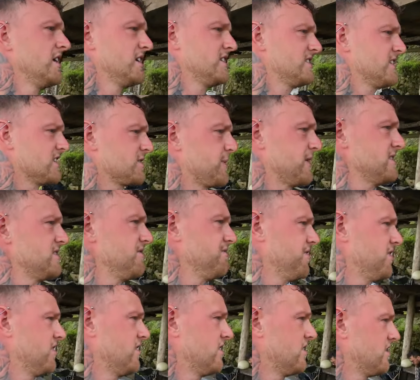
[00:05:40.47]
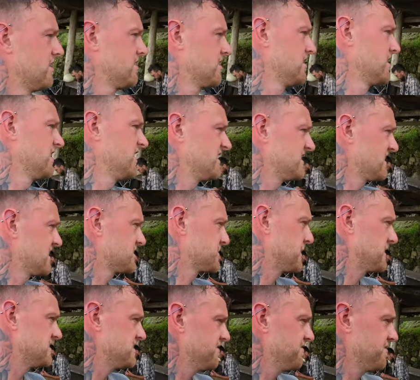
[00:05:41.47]
Is it expensive? Is it
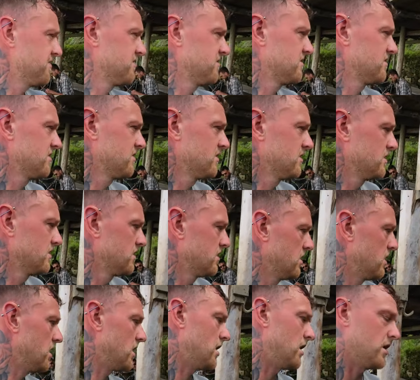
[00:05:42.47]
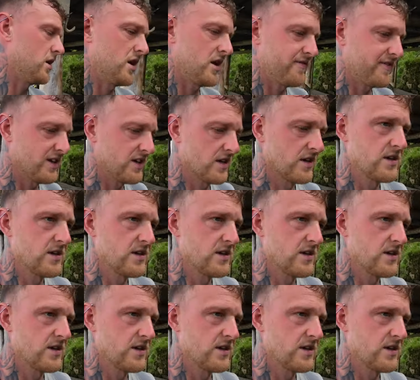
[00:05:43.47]
expensive? Oh, lovely.